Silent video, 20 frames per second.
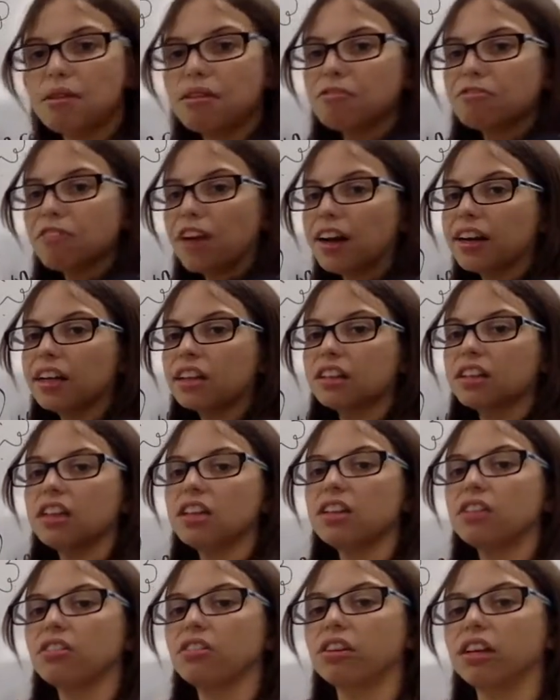been fighting to
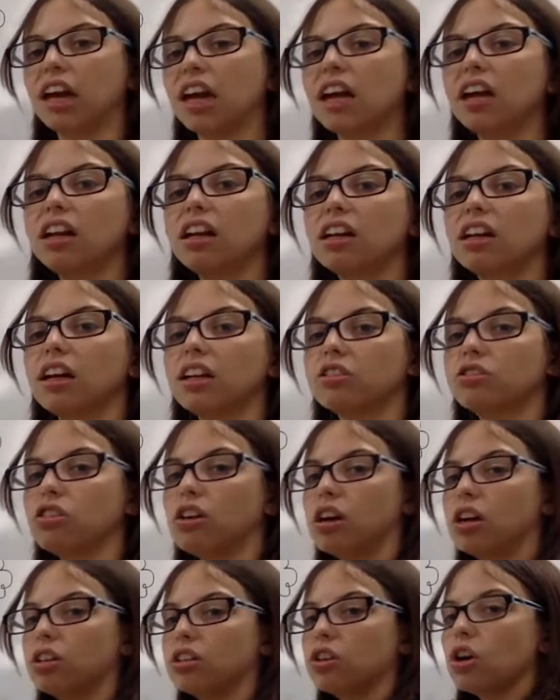either gain
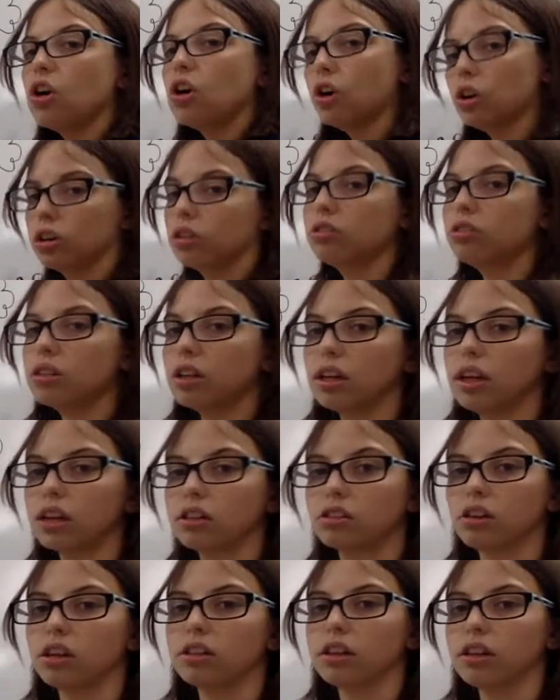electrons or lose
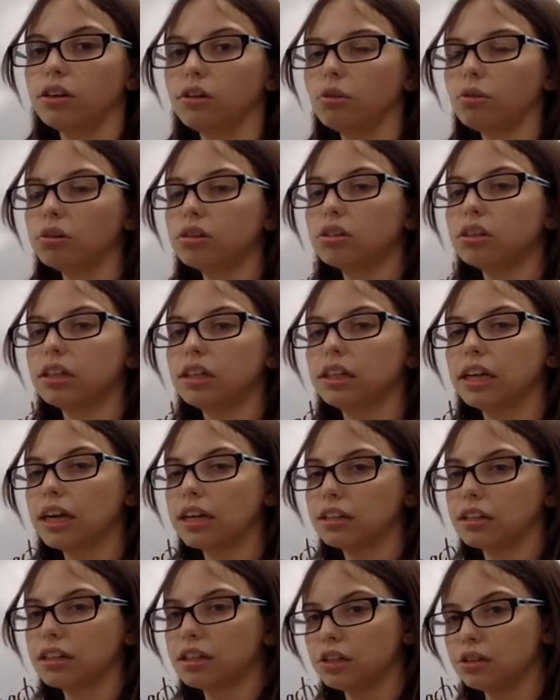electrons in order to
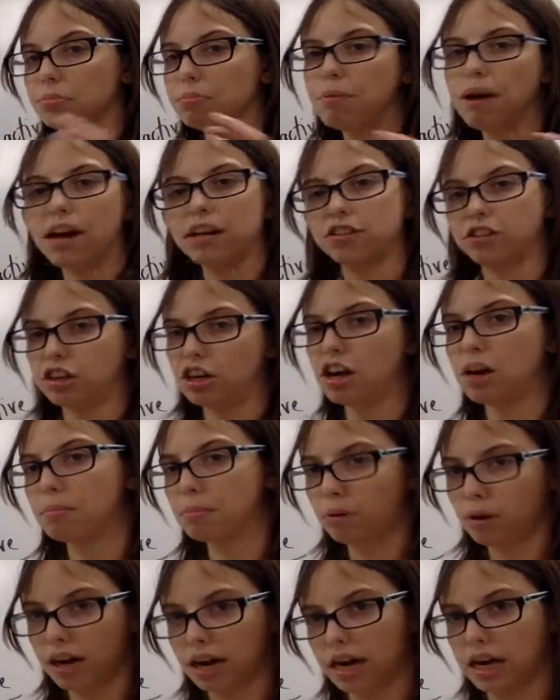get to this magic
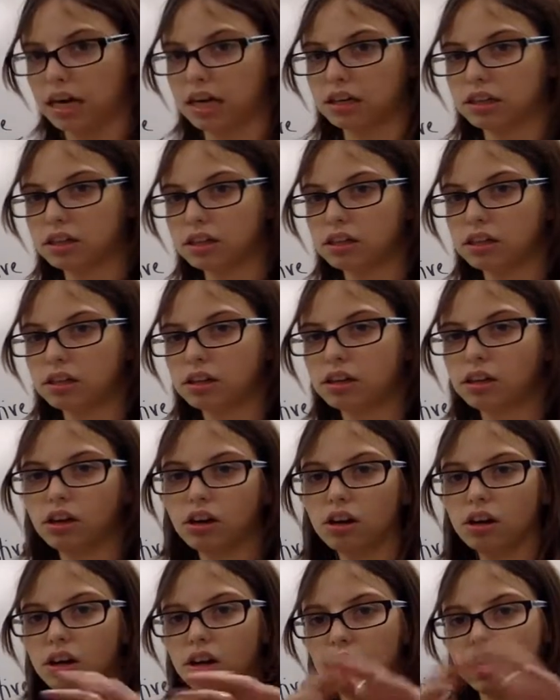number 8.
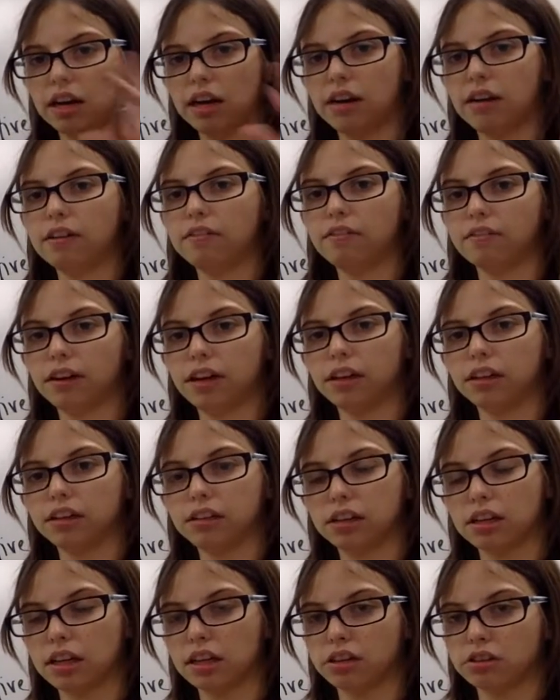8
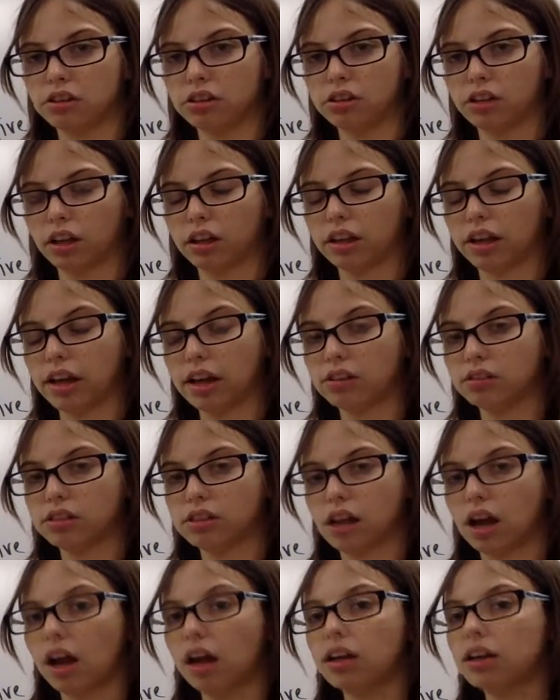valence electrons on the
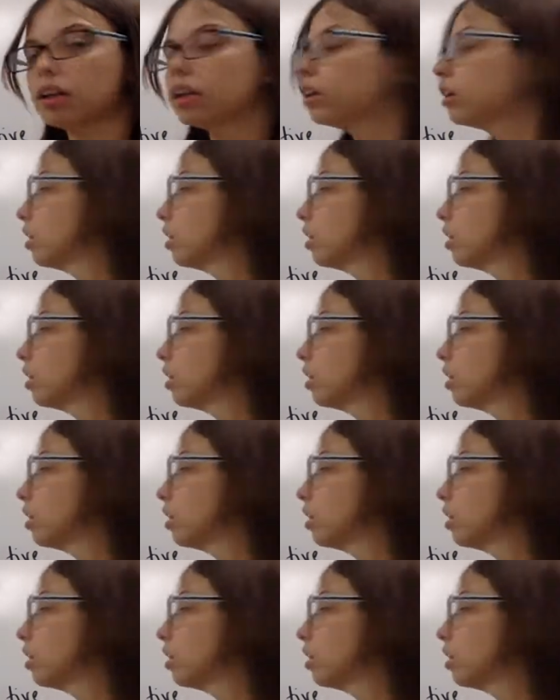outside.